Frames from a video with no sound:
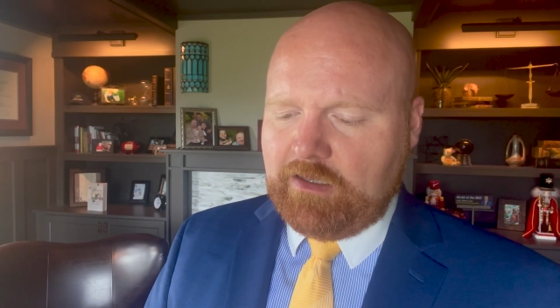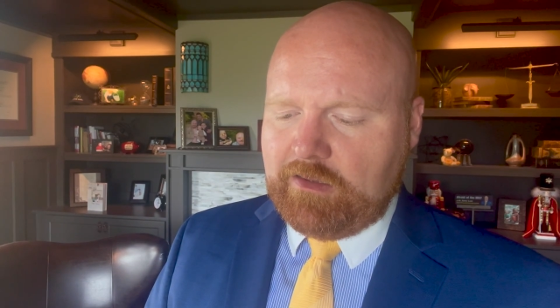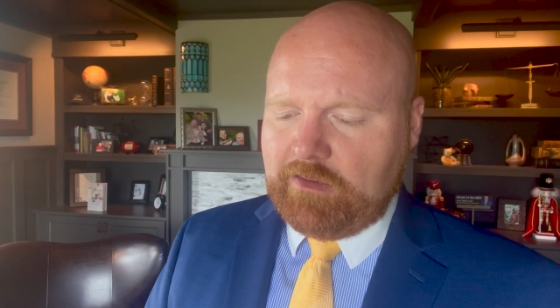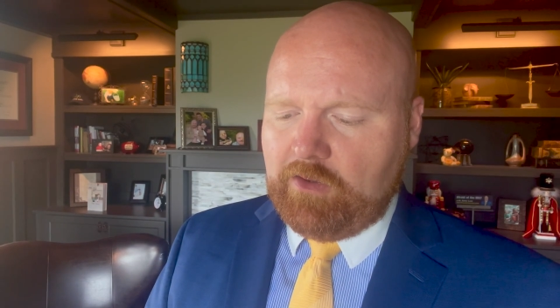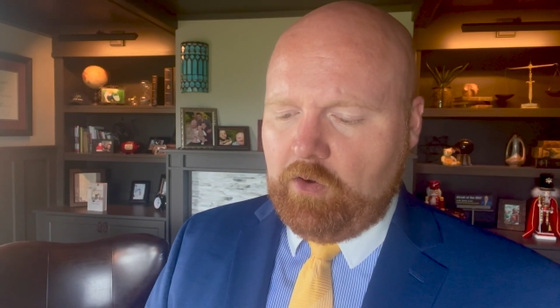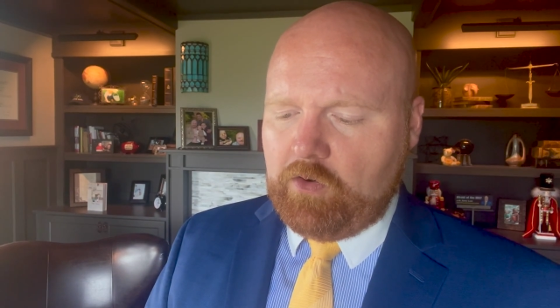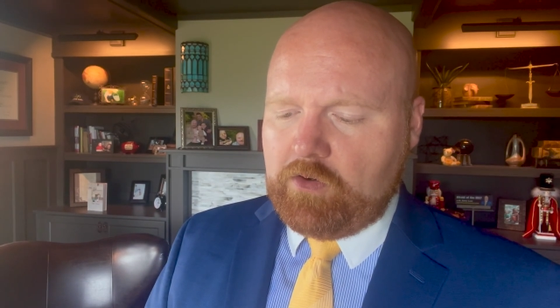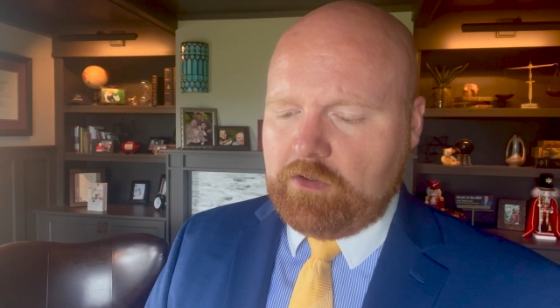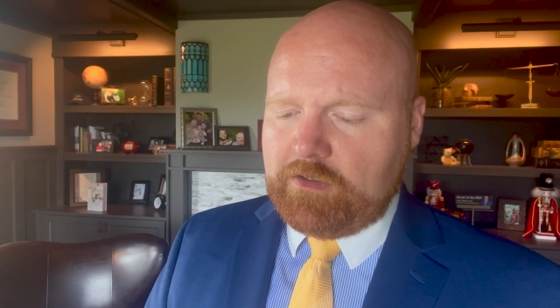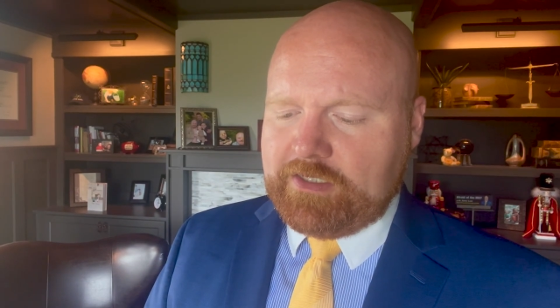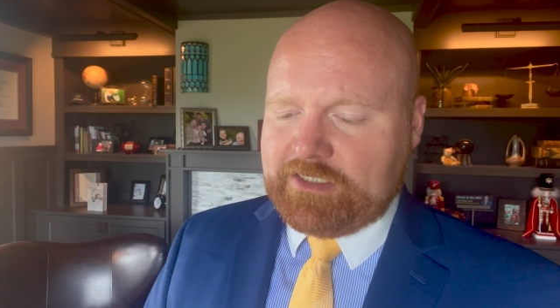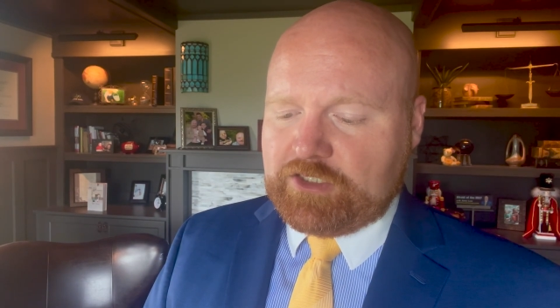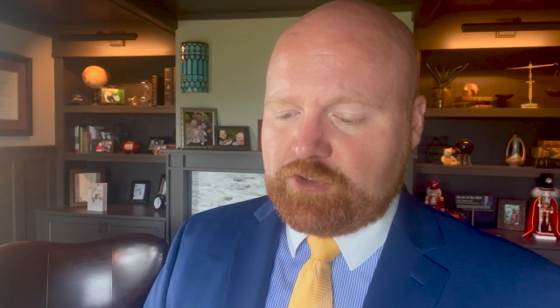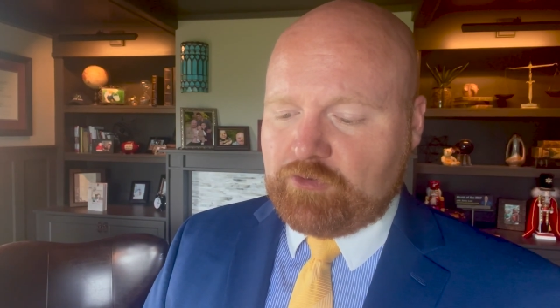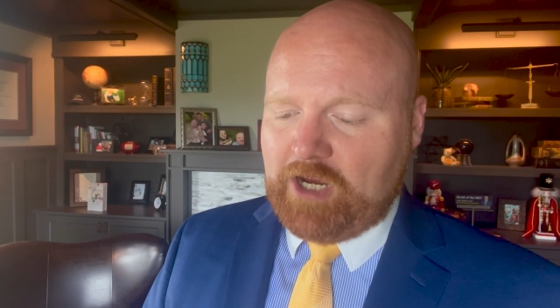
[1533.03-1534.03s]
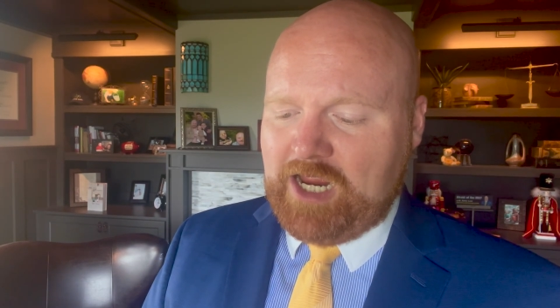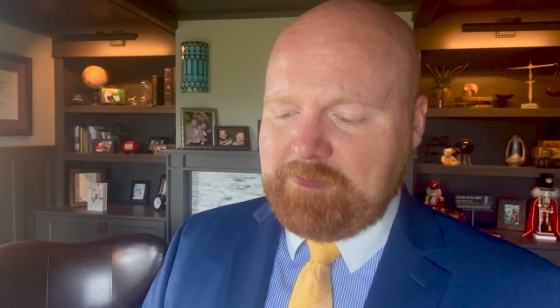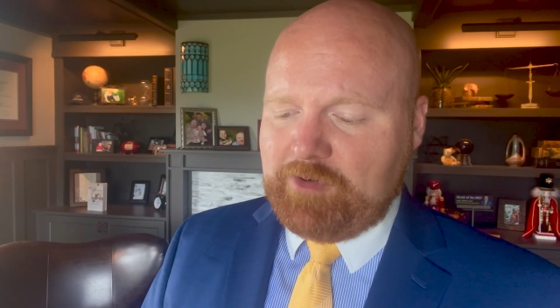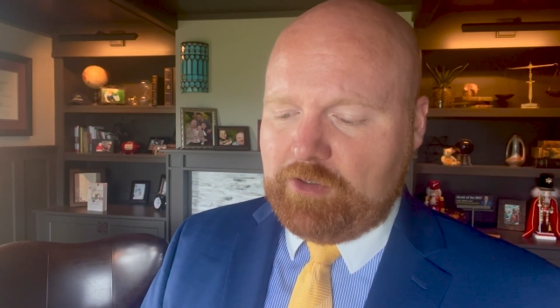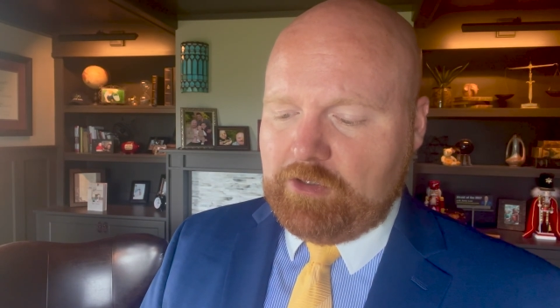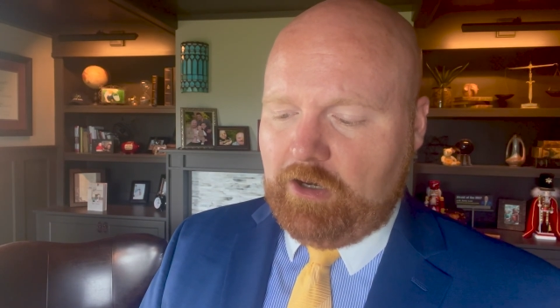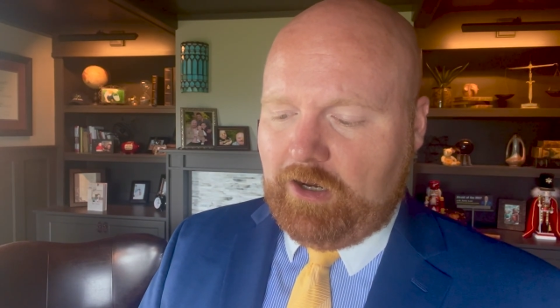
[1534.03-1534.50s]
local, and
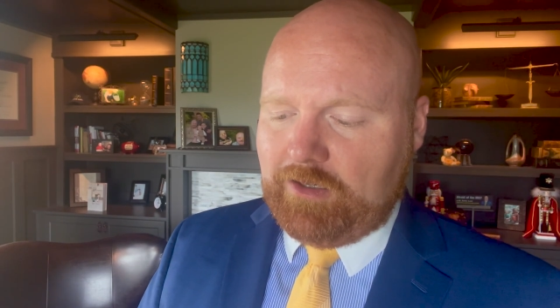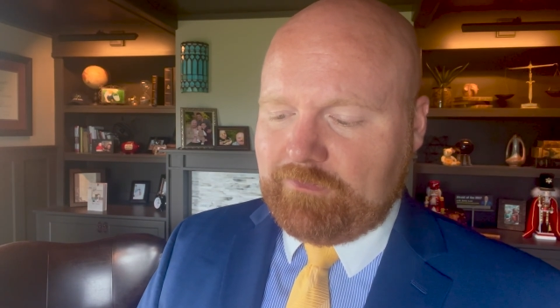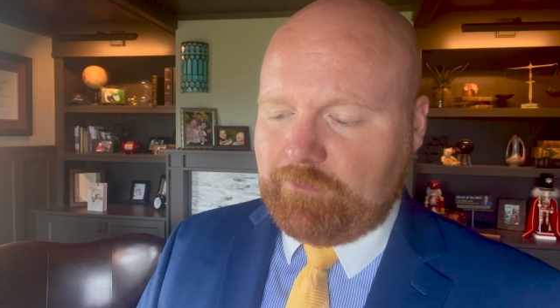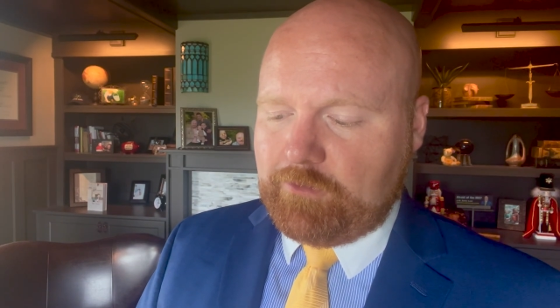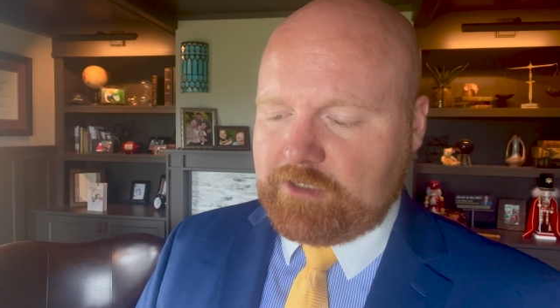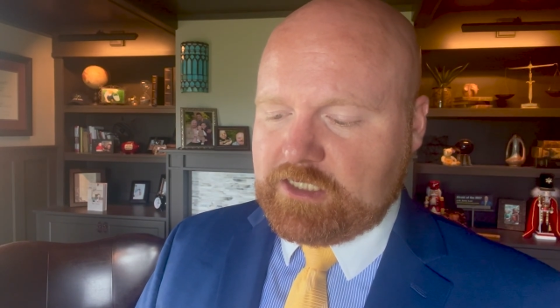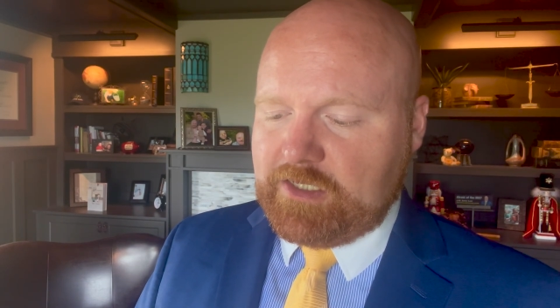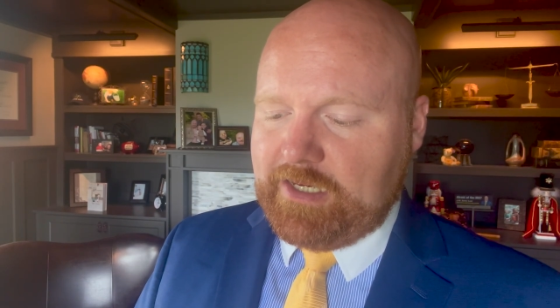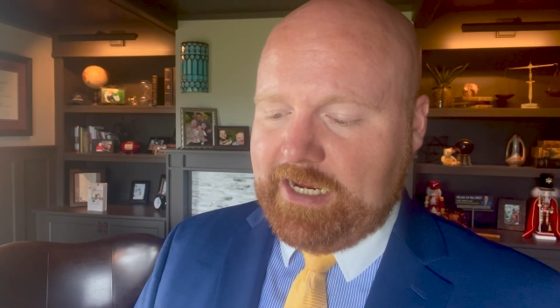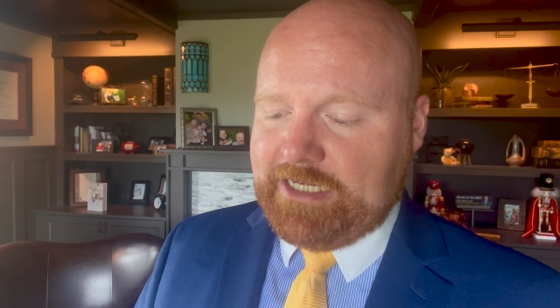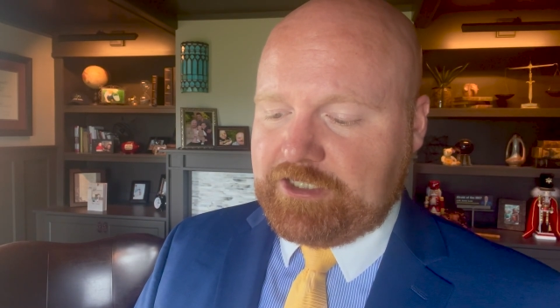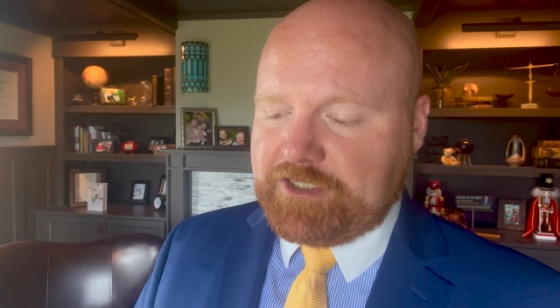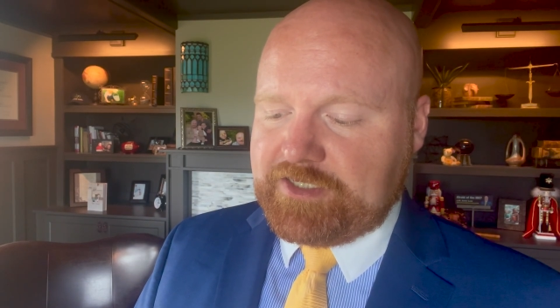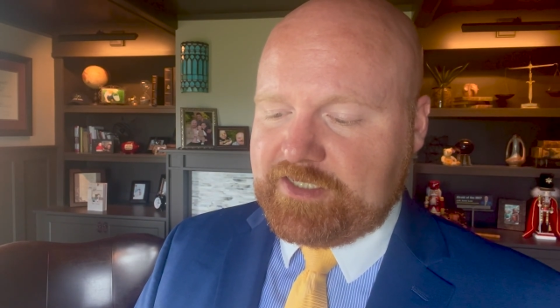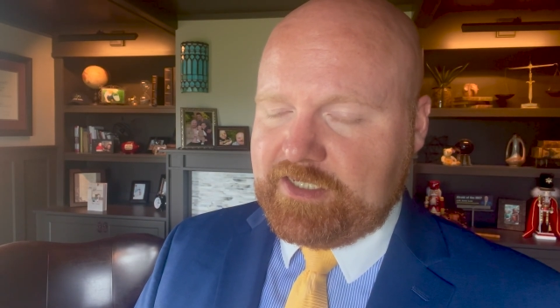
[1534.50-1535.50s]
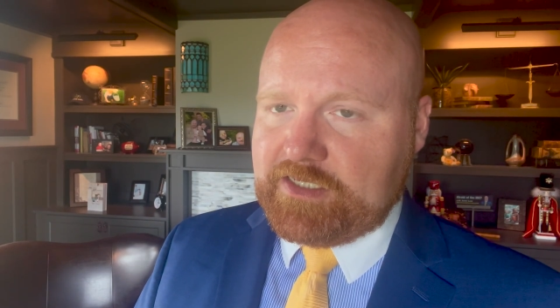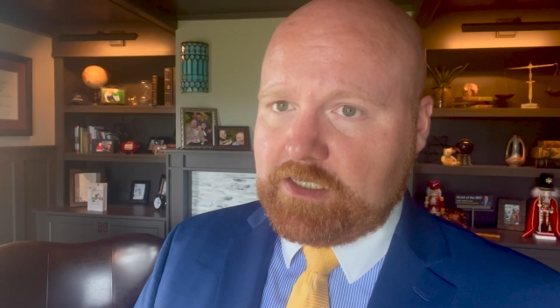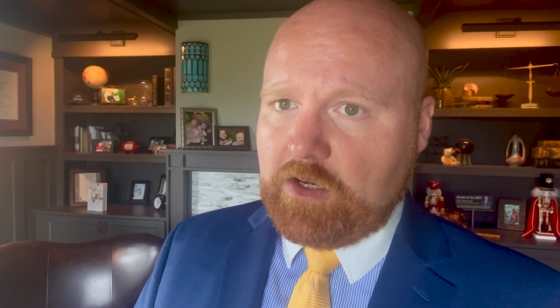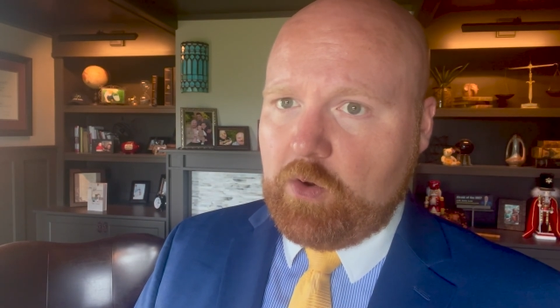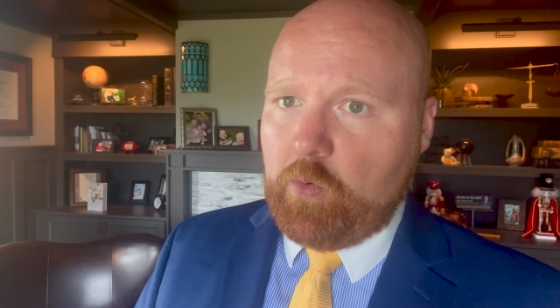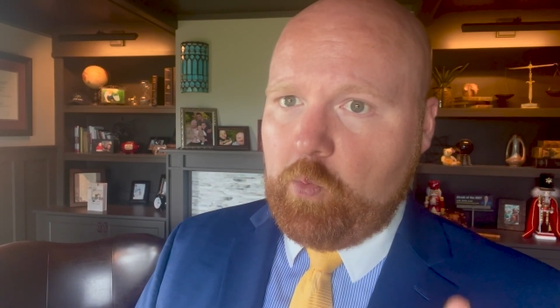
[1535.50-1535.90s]
tribal law enforcement agencies